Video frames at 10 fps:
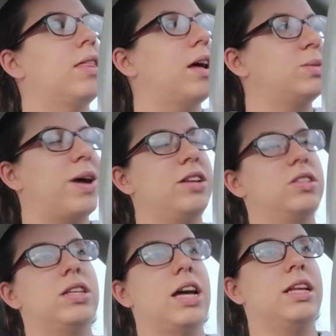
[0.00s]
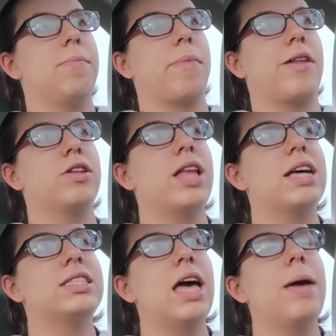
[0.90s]
that's why I didn't bother
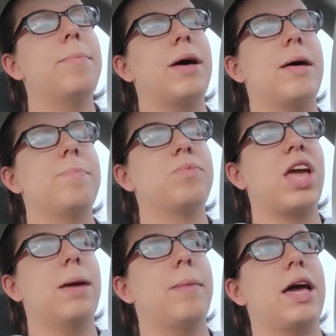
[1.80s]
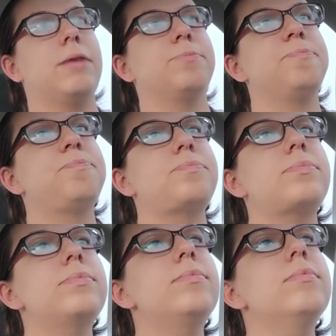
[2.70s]
last time, but I might
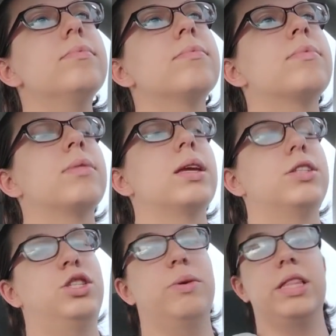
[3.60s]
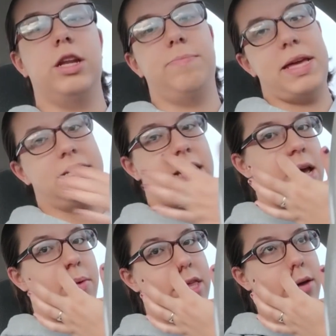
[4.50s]
do a little bit
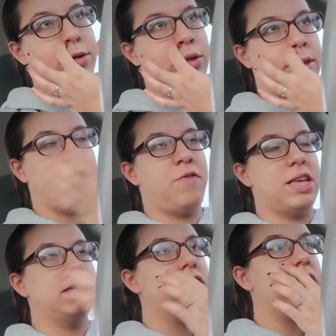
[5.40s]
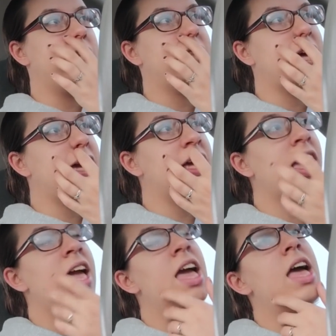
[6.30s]
today without showing their faces or anything,
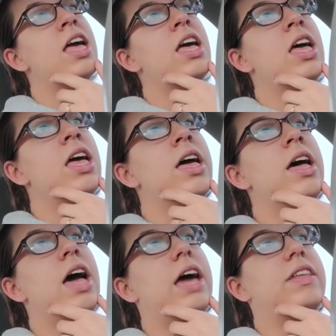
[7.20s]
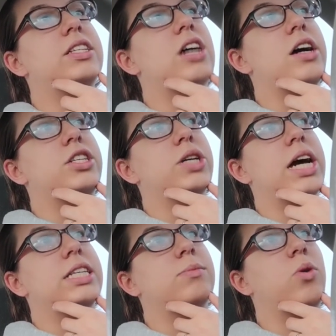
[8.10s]
and then talk to you
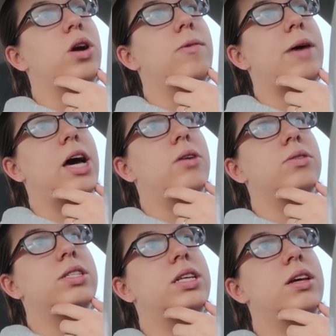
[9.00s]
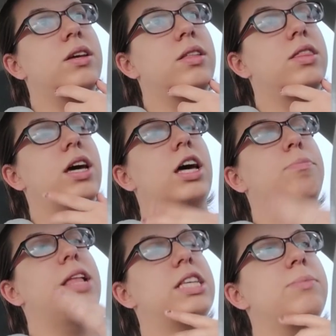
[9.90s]
guys more about the
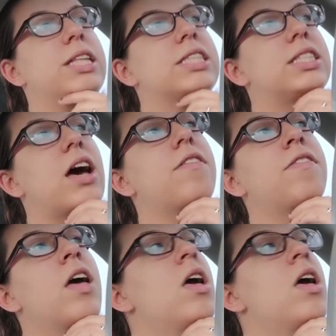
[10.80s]
placement and stuff.